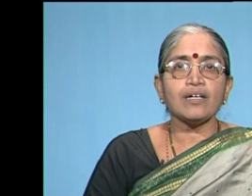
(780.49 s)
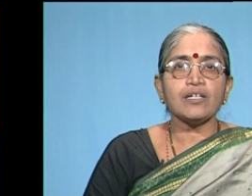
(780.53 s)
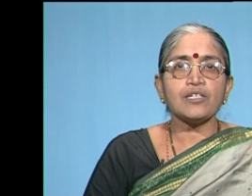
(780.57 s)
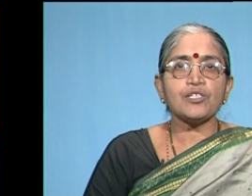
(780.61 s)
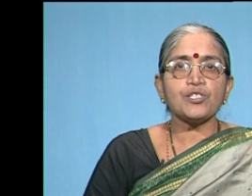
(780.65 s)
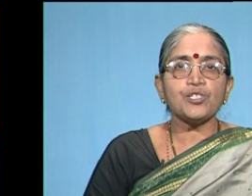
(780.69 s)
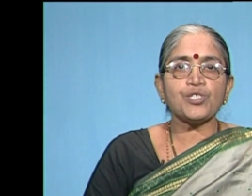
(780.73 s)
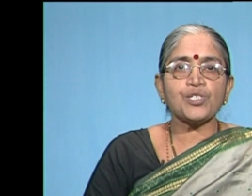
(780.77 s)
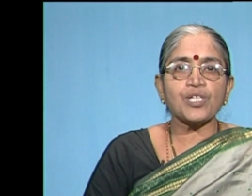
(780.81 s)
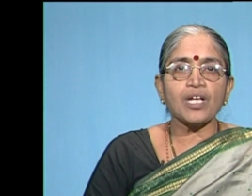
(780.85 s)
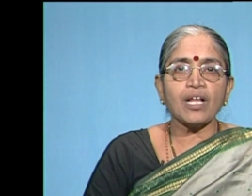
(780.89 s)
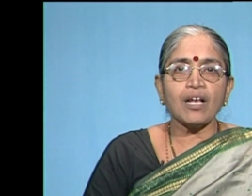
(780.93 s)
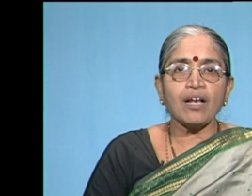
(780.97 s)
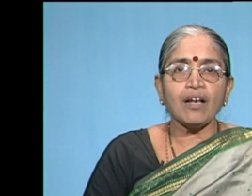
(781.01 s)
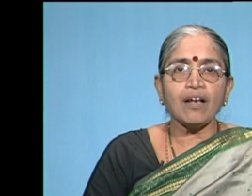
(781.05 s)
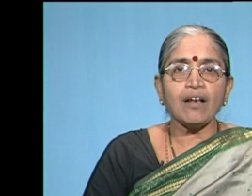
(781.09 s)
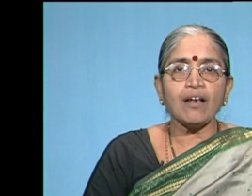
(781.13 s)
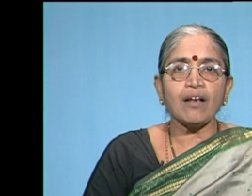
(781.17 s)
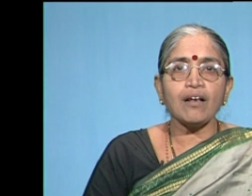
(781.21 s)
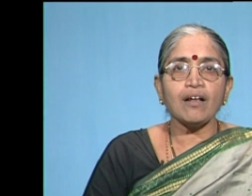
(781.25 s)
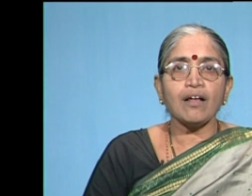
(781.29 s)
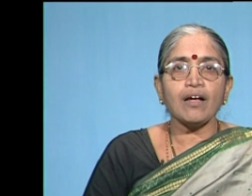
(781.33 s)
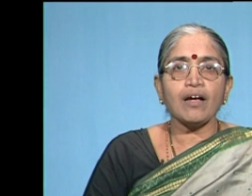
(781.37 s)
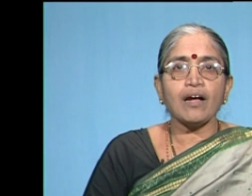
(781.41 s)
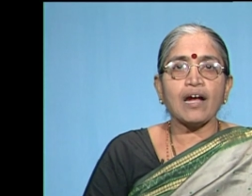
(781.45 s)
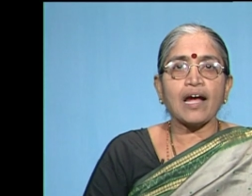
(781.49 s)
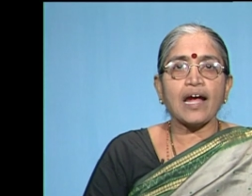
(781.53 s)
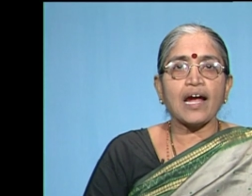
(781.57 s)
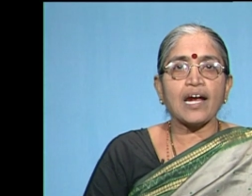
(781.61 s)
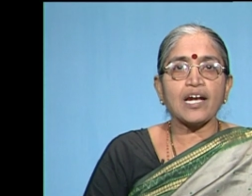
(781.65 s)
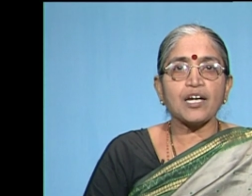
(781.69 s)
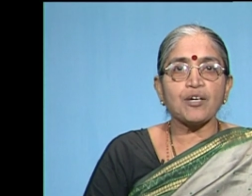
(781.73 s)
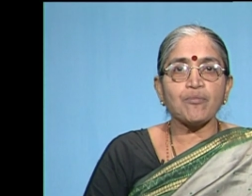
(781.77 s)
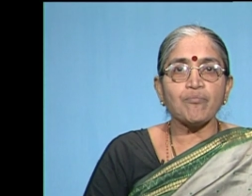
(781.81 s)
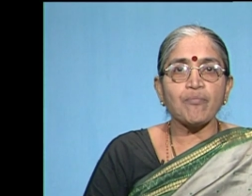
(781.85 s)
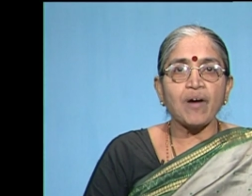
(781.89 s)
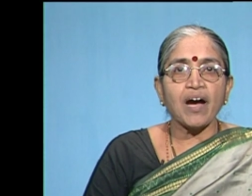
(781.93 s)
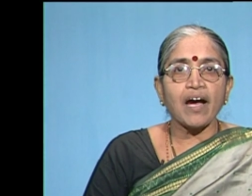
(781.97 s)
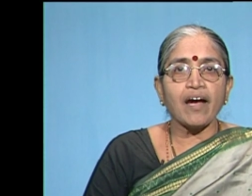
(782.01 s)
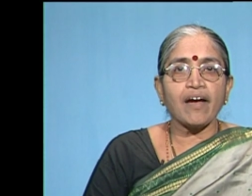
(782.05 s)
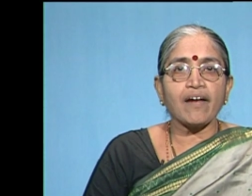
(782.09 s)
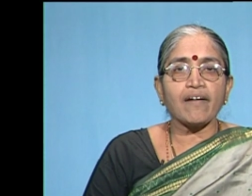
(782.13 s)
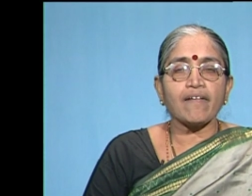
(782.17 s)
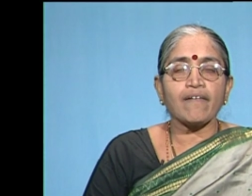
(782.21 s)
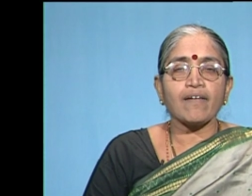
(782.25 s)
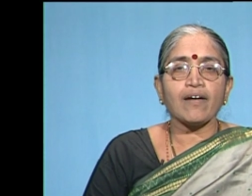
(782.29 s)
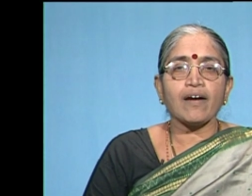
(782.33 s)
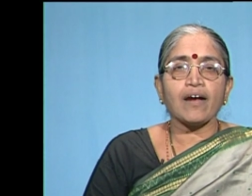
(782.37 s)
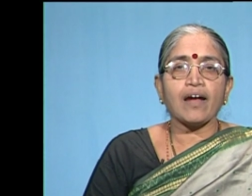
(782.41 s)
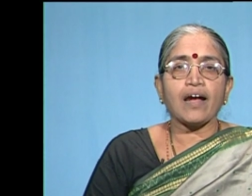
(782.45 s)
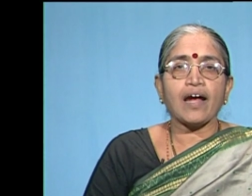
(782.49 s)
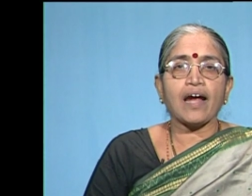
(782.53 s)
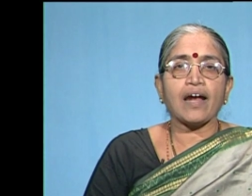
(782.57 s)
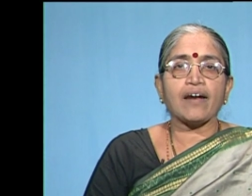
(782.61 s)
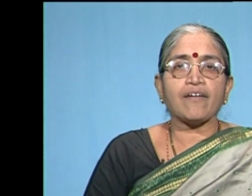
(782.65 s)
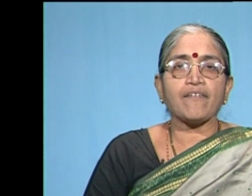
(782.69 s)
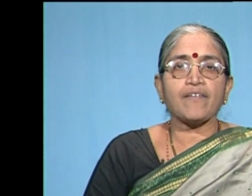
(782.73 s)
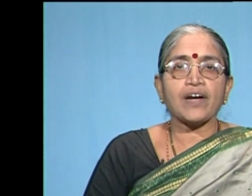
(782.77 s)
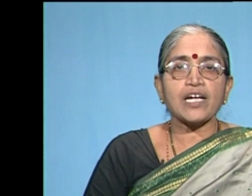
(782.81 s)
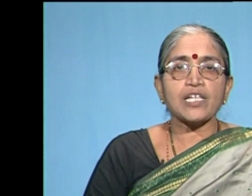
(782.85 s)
still admire and